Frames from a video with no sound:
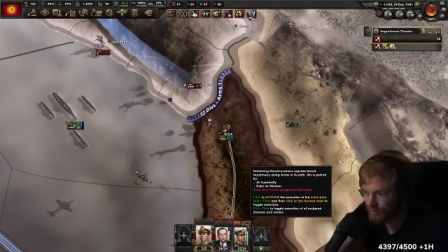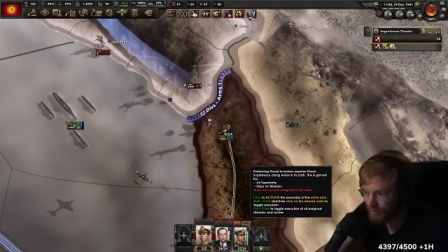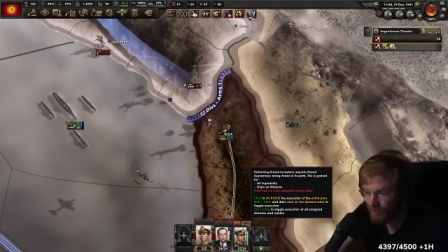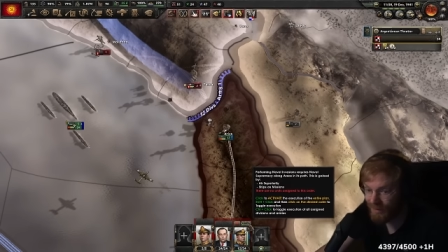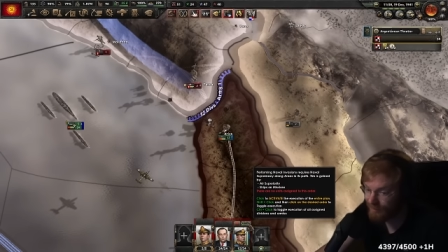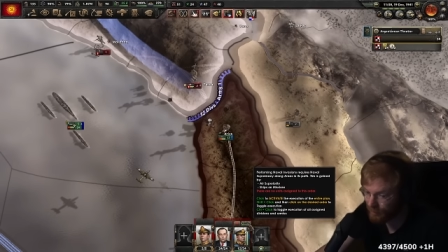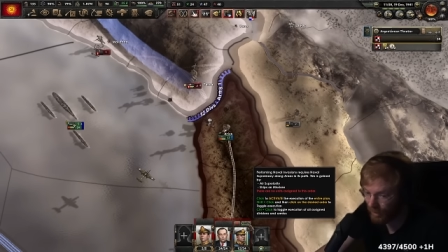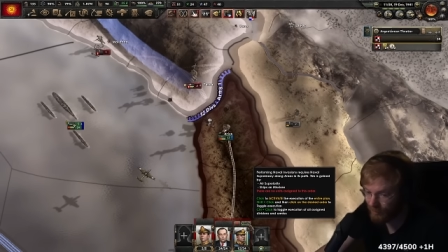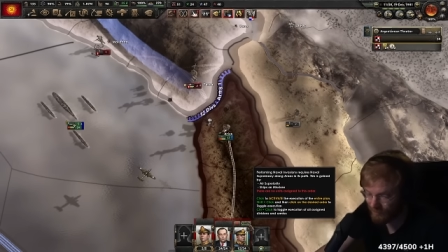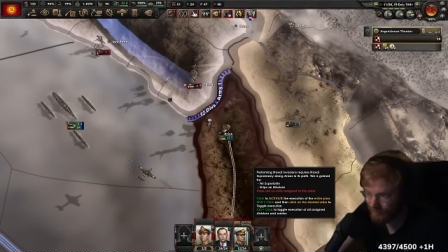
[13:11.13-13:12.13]
We have a
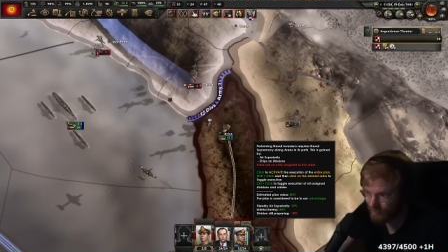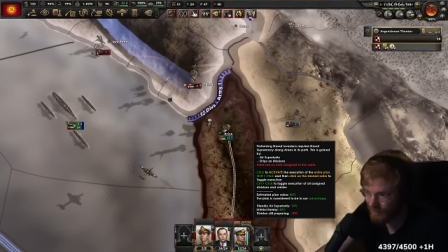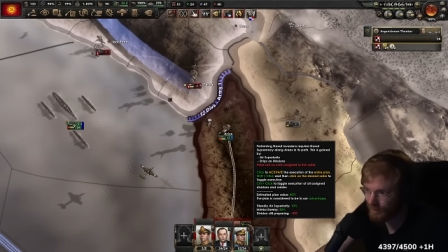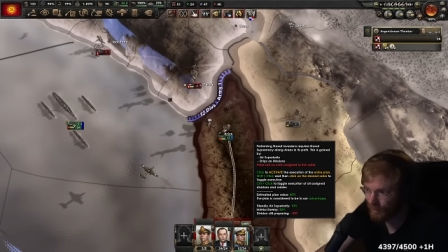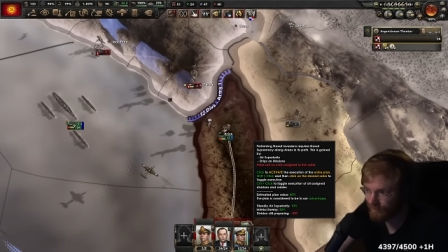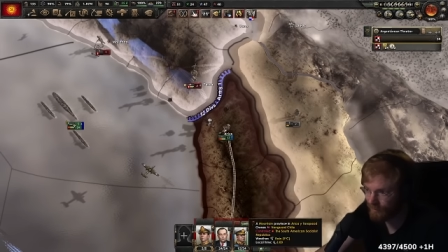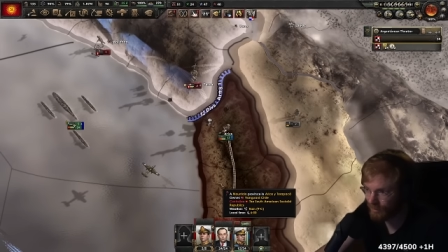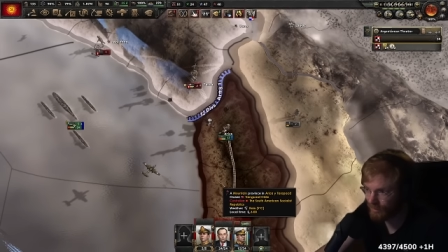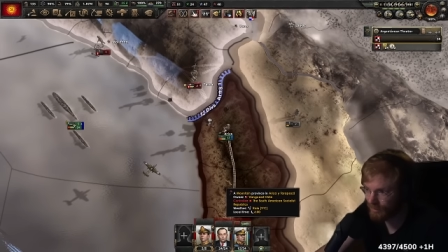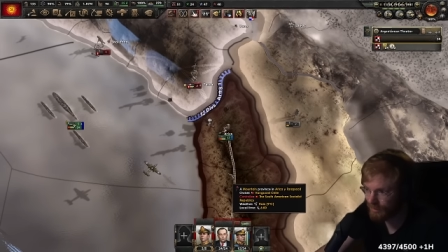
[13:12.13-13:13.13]
problem. In Hoi 4.
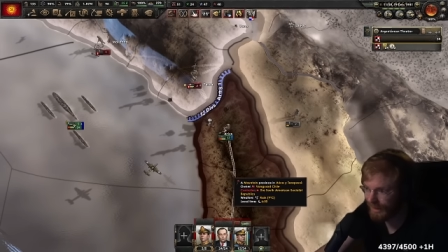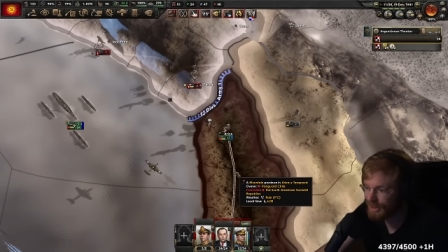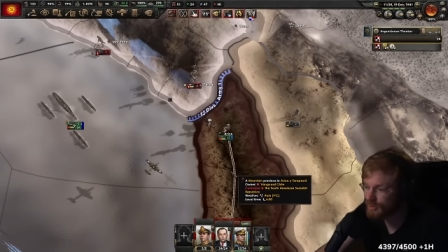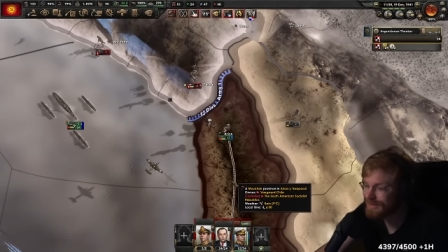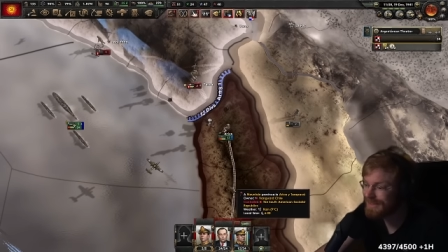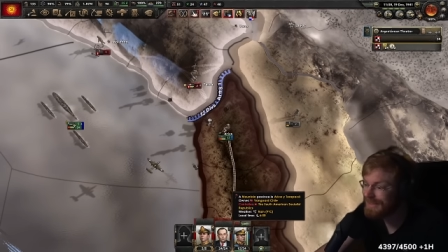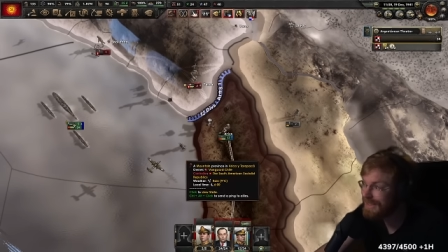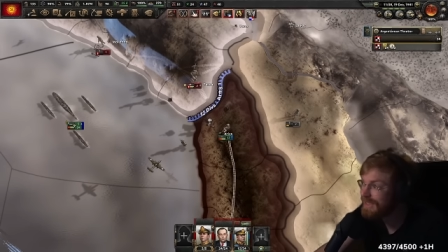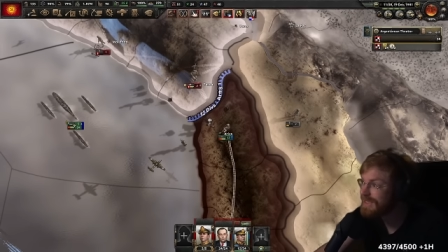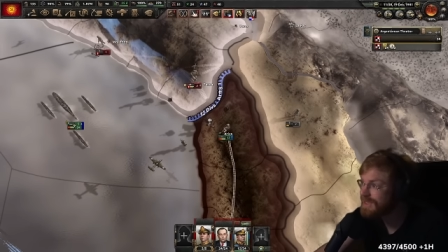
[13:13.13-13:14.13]
I should
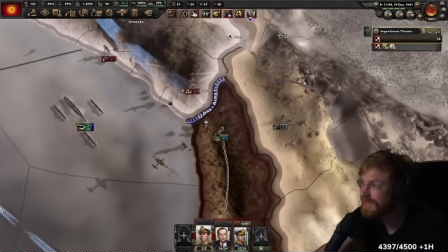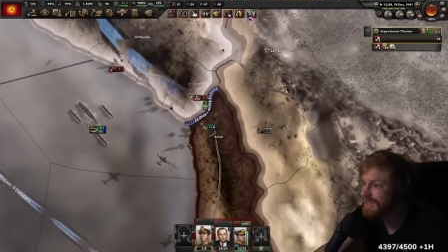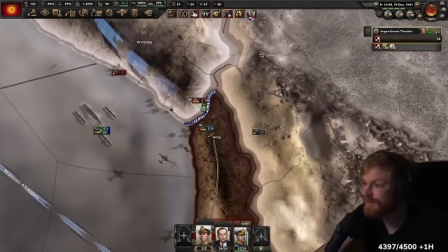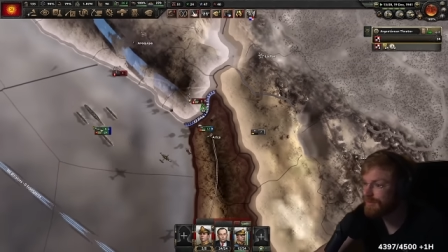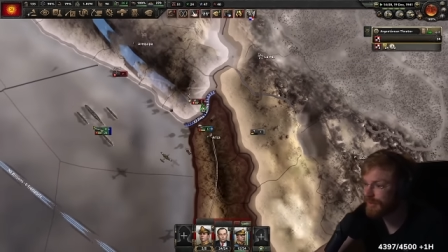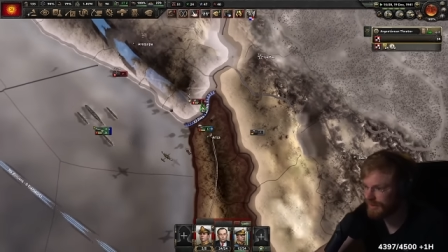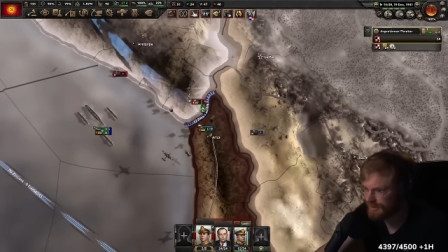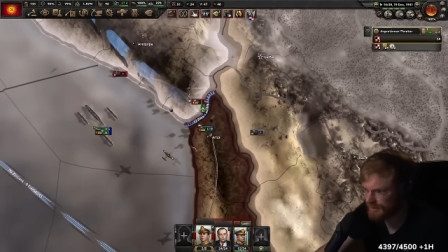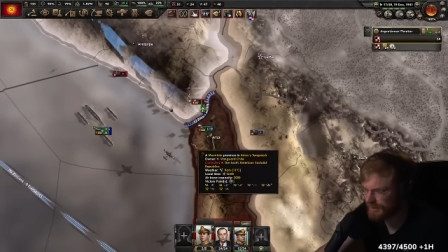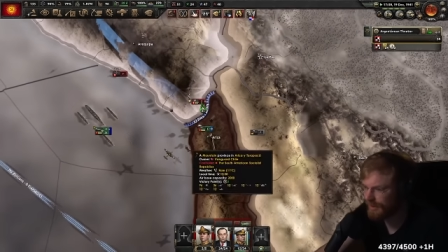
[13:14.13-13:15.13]
easily break
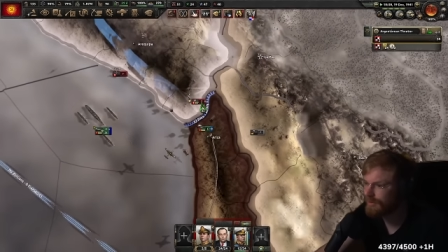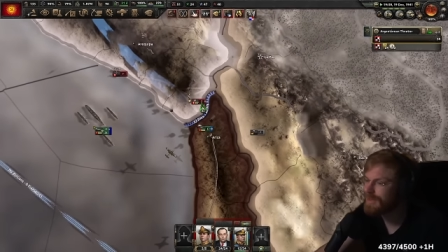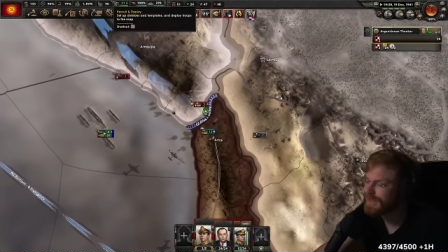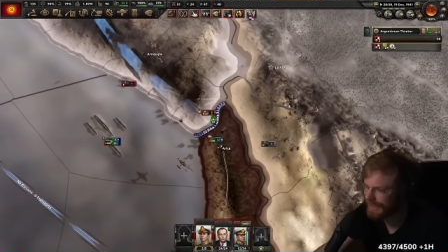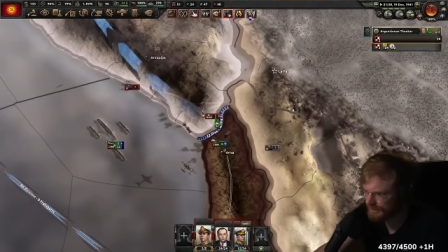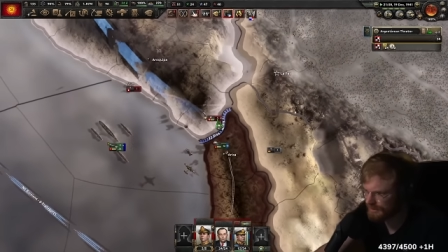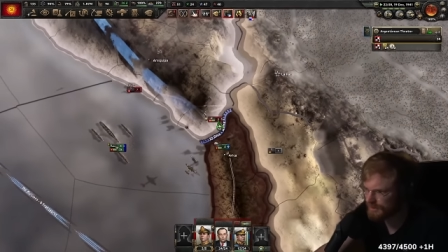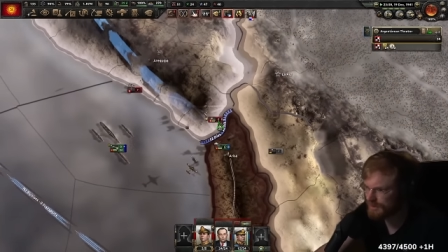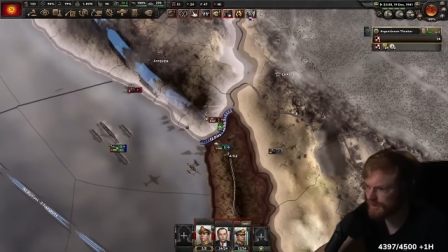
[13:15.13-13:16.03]
this now. Yes.